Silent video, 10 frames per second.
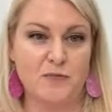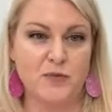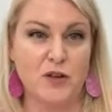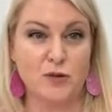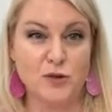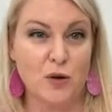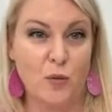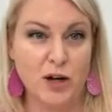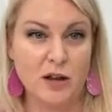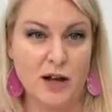those are at
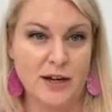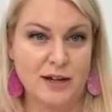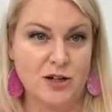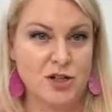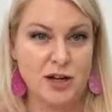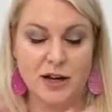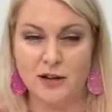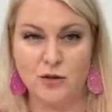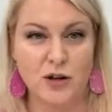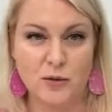1 o'clock each
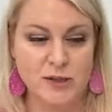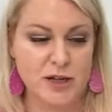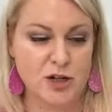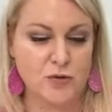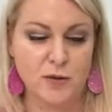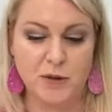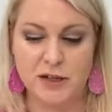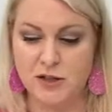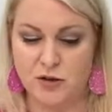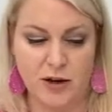day. You can always catch
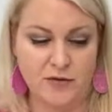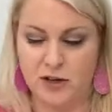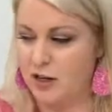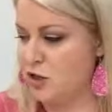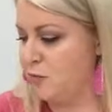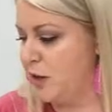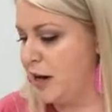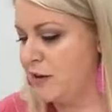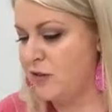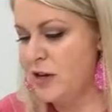replays. You don't have to catch them
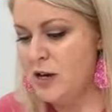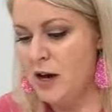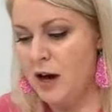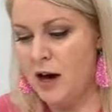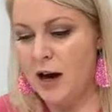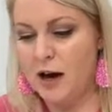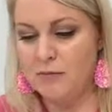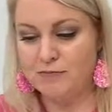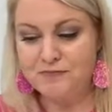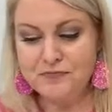live.
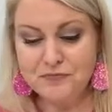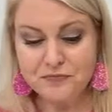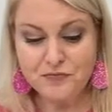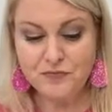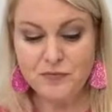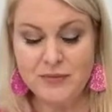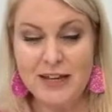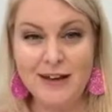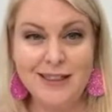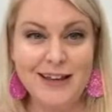And
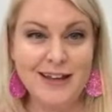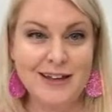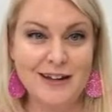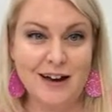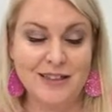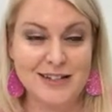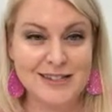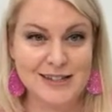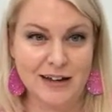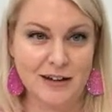then on the
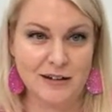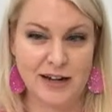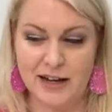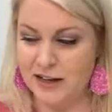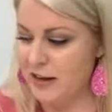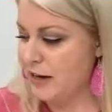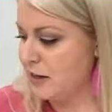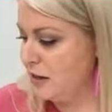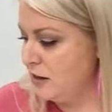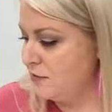second day, that
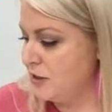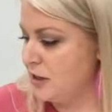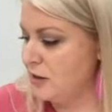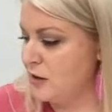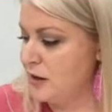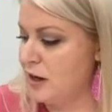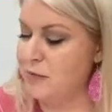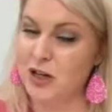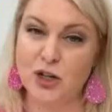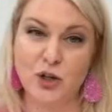evening,
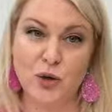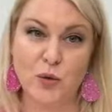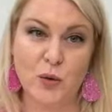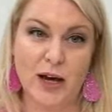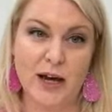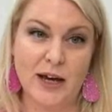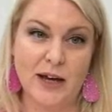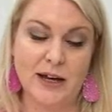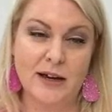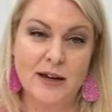I'm going to do a